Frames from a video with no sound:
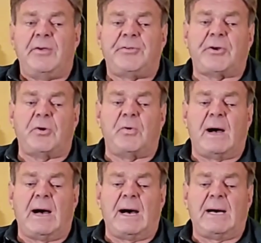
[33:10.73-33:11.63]
So,
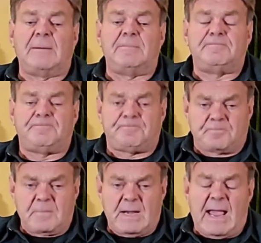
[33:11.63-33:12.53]
uh,
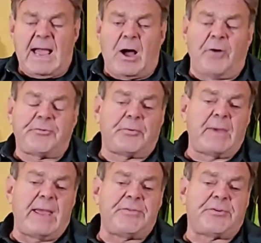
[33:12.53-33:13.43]
also
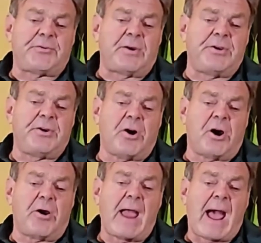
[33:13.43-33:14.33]
in the trunk of your
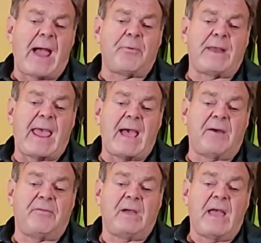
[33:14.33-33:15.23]
car, I would
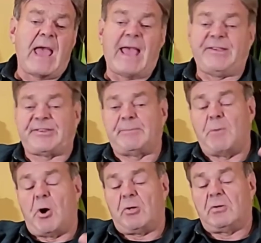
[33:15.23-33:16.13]
have a
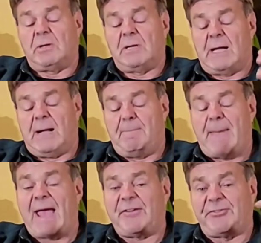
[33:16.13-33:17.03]
small uh,
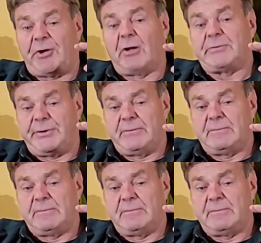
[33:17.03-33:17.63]
bag of salt